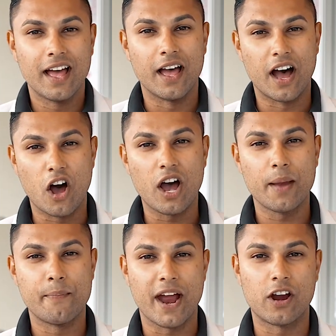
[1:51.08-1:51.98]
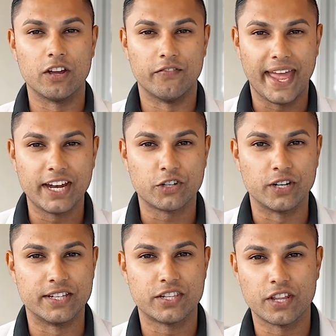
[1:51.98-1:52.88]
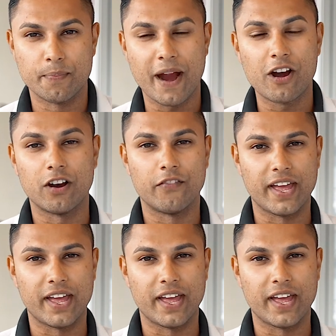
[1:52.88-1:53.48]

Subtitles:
a higher barrier of entry. So the barrier